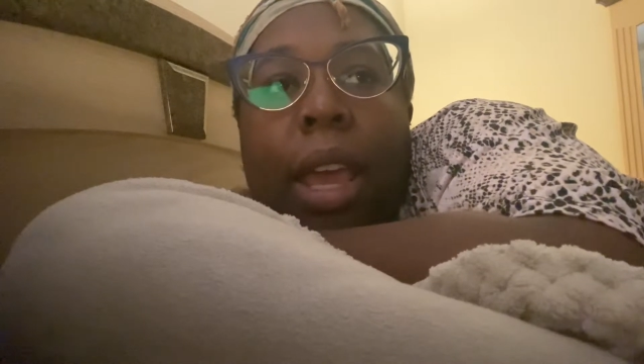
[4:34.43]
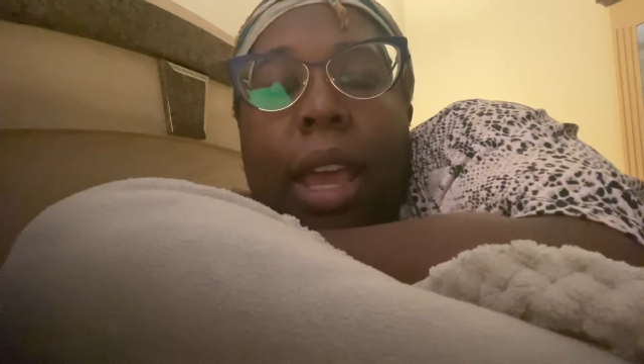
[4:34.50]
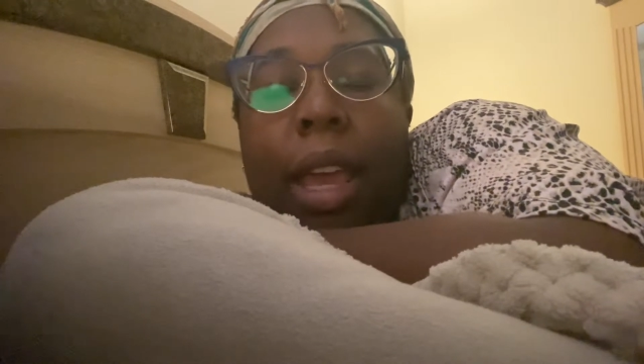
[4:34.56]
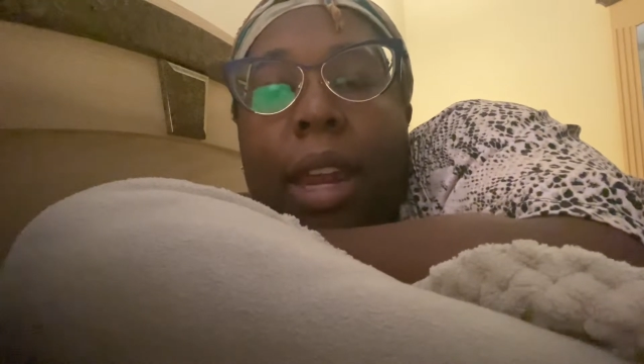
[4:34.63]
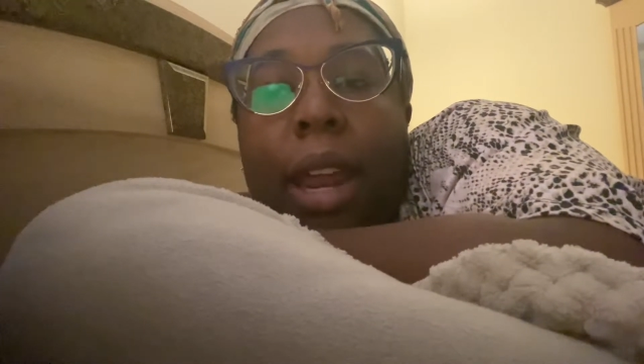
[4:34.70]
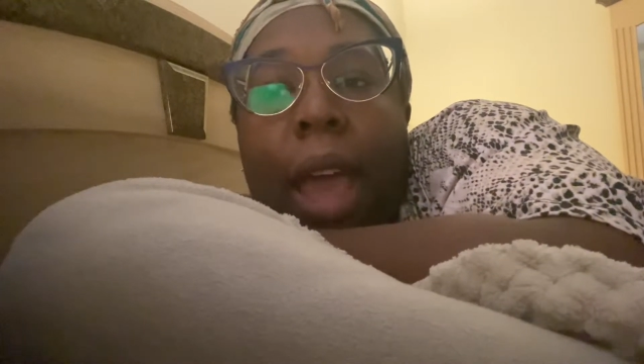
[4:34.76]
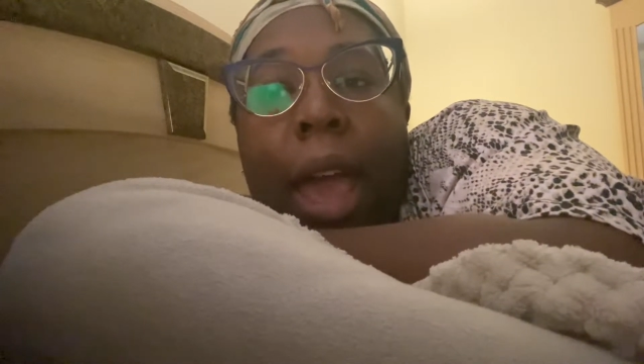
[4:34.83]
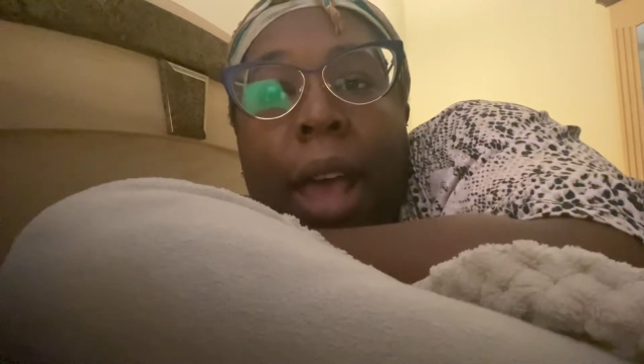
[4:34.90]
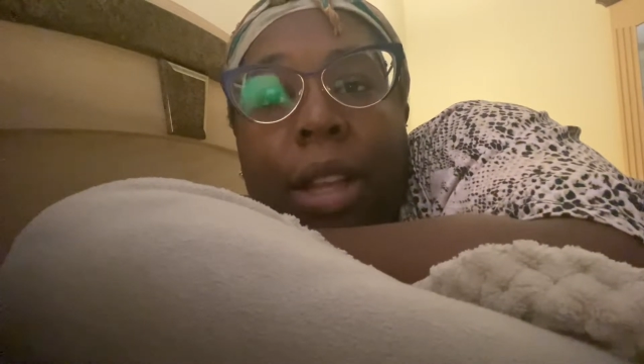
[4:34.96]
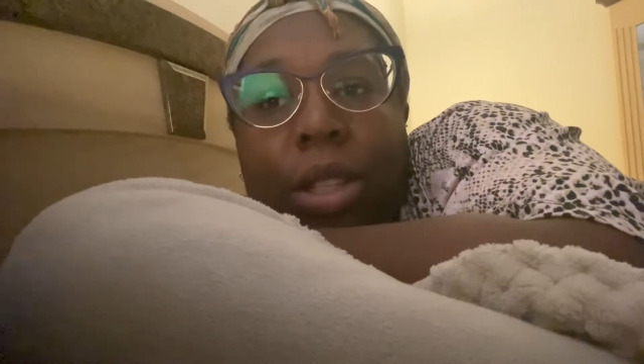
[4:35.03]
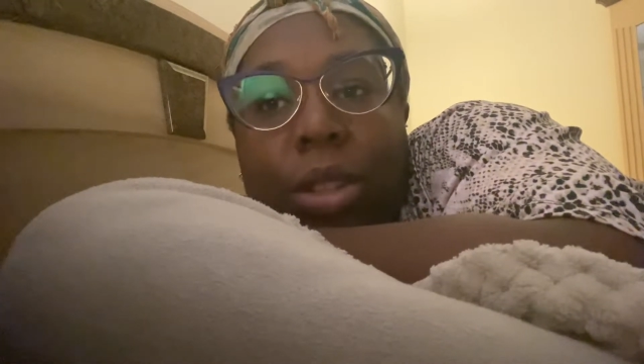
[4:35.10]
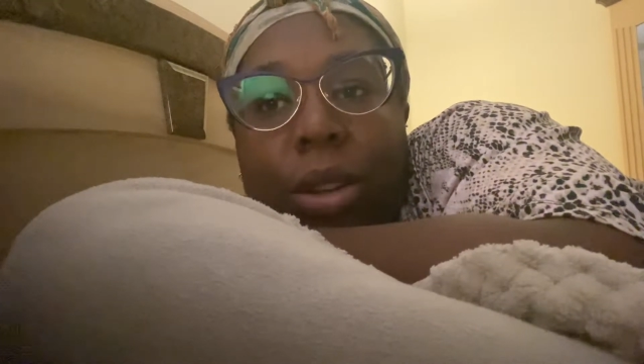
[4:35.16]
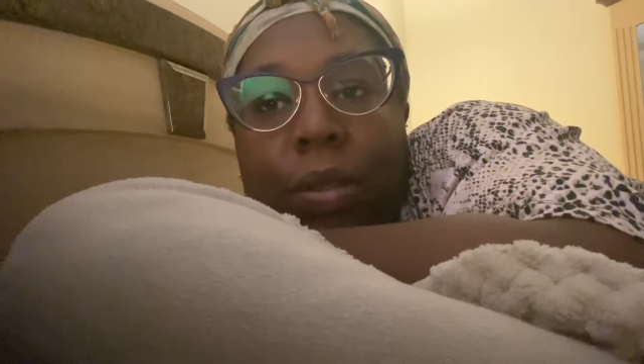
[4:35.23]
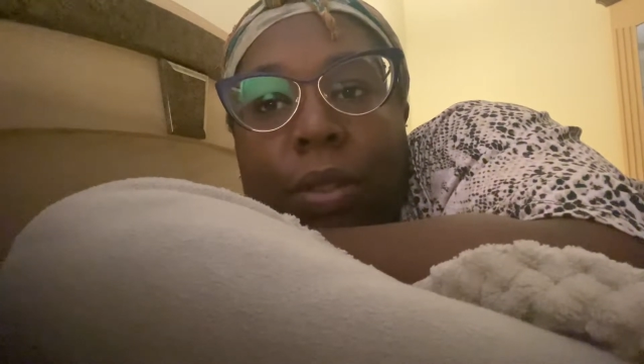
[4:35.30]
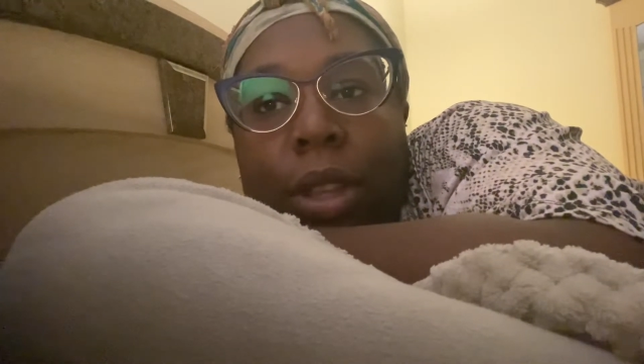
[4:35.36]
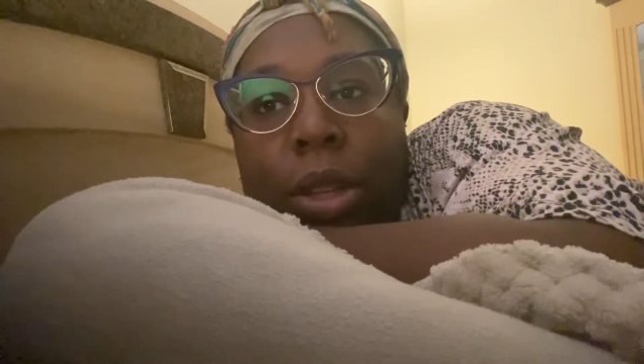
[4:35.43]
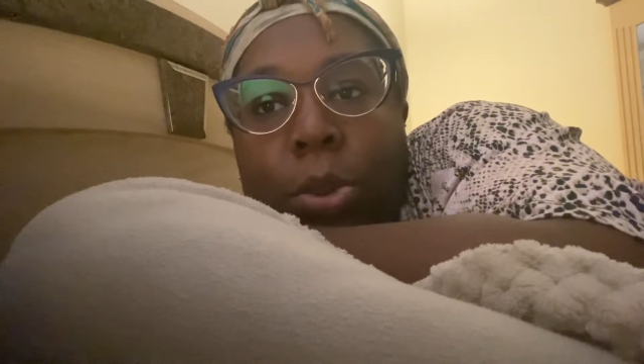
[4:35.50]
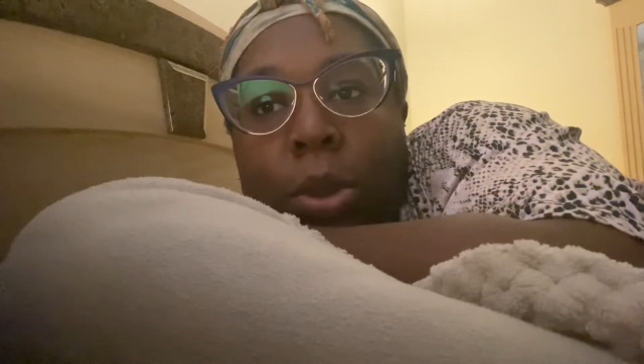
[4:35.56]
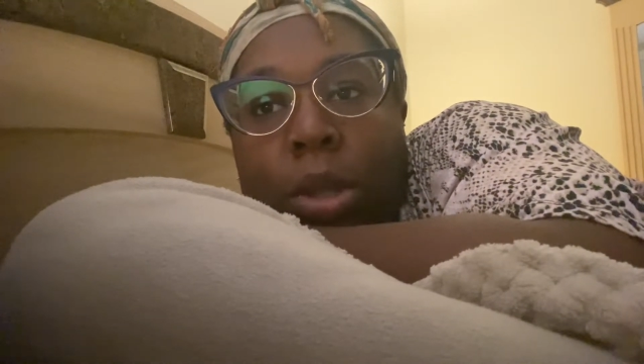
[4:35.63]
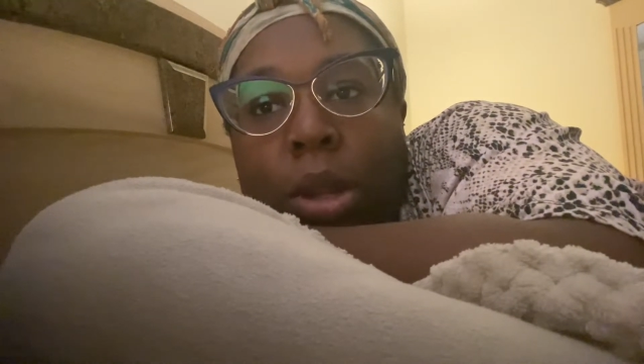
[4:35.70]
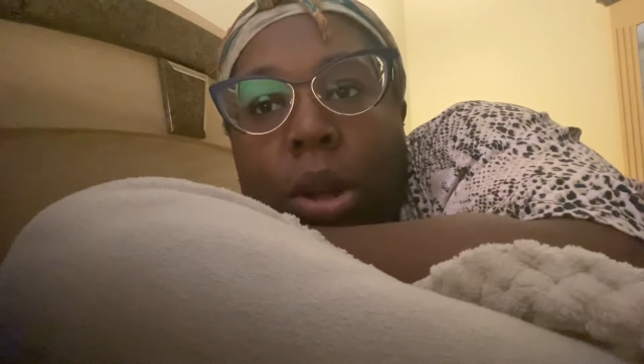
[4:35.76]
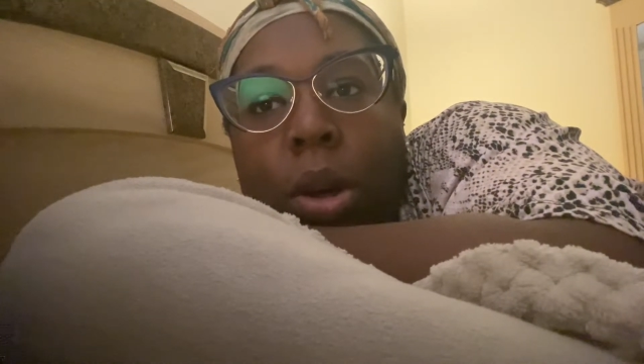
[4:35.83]
And I asked her if this
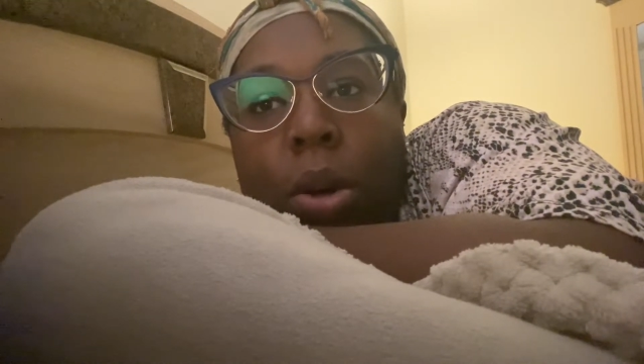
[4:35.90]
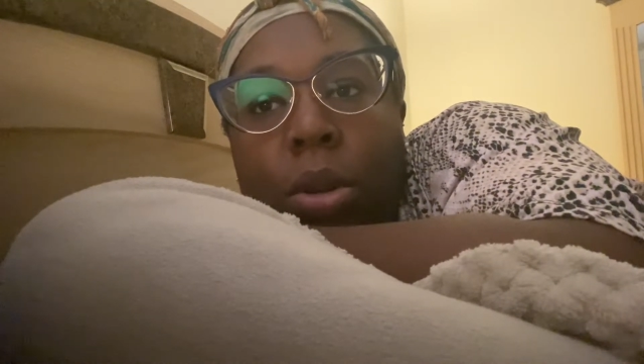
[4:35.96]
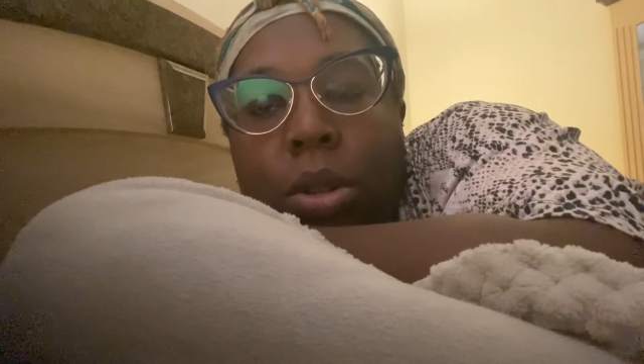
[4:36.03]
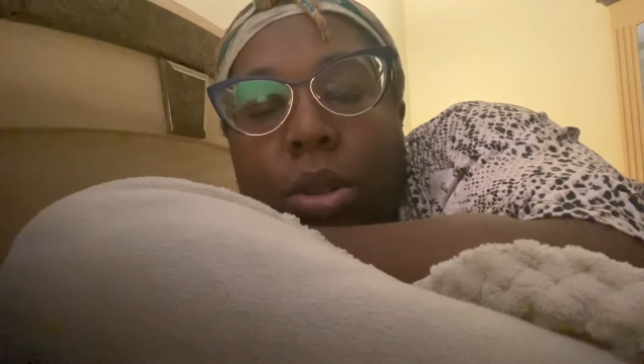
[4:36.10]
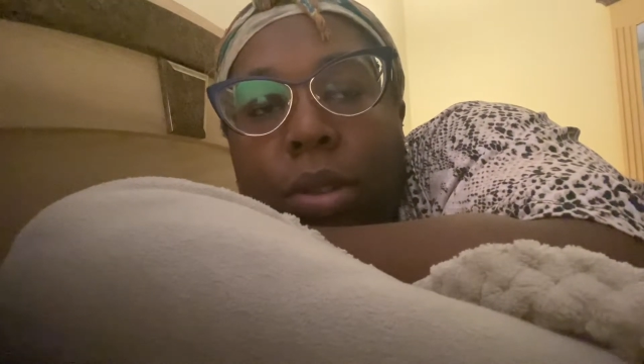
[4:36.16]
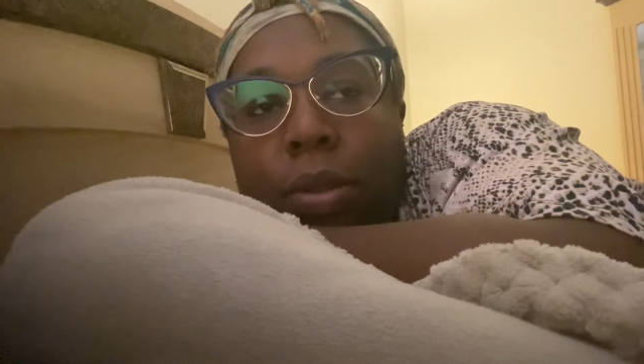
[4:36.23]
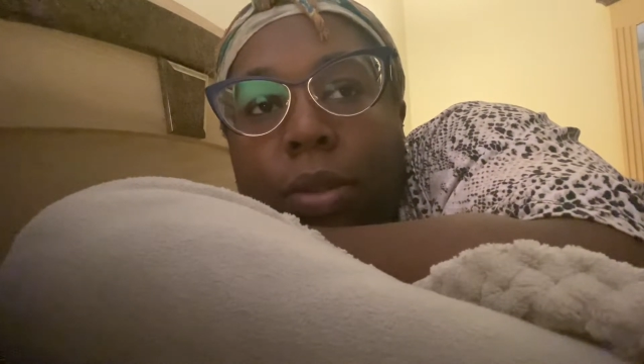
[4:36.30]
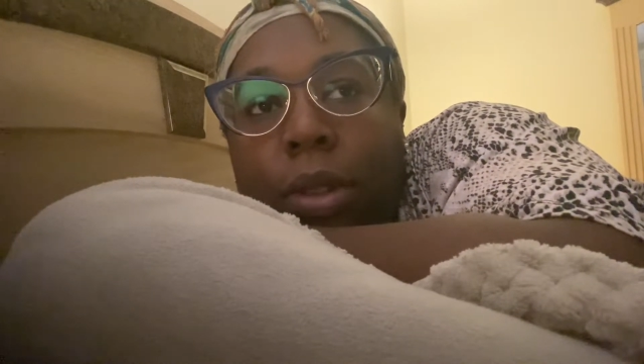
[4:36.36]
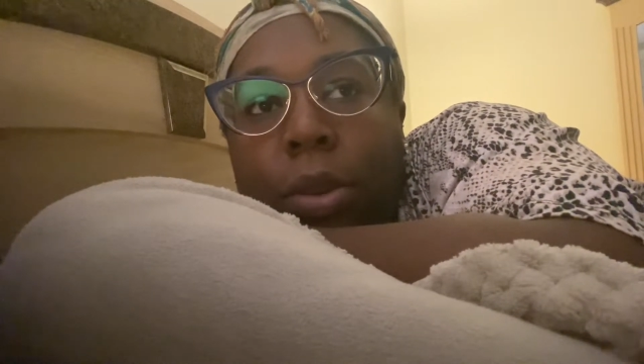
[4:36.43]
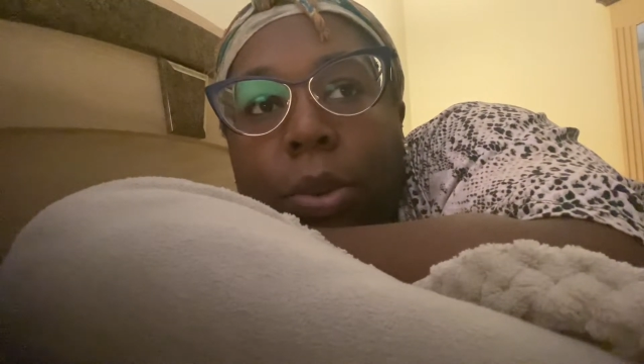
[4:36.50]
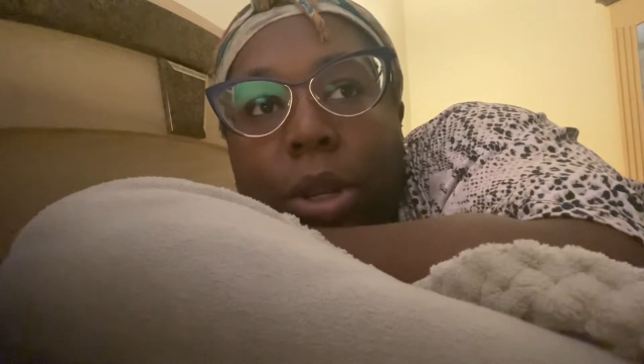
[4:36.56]
was a cold or a flu,